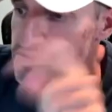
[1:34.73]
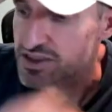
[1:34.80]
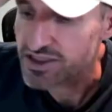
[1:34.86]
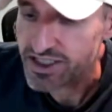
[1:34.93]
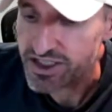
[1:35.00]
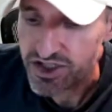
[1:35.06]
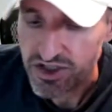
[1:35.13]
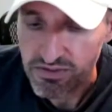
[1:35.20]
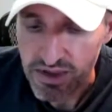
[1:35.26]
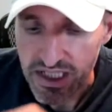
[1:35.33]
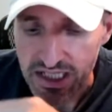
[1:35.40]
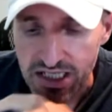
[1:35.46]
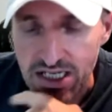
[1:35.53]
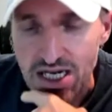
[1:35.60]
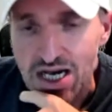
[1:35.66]
The link should
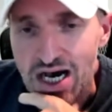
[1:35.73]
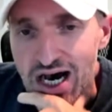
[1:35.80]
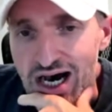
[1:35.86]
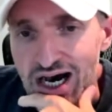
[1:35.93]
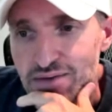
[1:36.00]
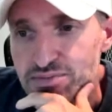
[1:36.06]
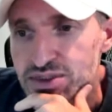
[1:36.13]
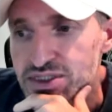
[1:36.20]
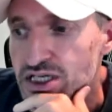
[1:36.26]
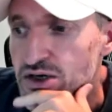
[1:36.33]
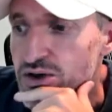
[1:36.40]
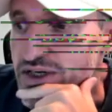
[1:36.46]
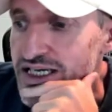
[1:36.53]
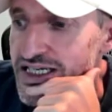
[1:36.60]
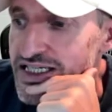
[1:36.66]
be uh,
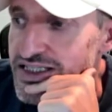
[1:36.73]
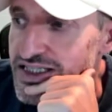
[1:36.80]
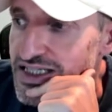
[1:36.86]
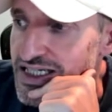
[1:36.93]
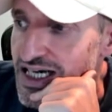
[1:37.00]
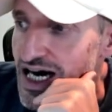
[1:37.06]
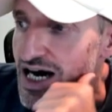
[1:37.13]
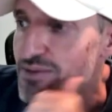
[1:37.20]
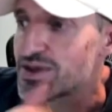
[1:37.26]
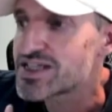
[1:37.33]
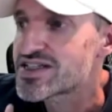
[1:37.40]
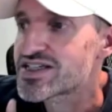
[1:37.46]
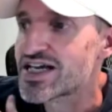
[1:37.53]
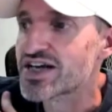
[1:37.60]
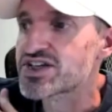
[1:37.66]
below in the
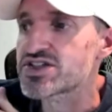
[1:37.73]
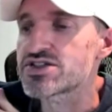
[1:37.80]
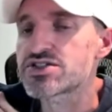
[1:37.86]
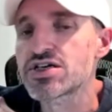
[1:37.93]
comments section.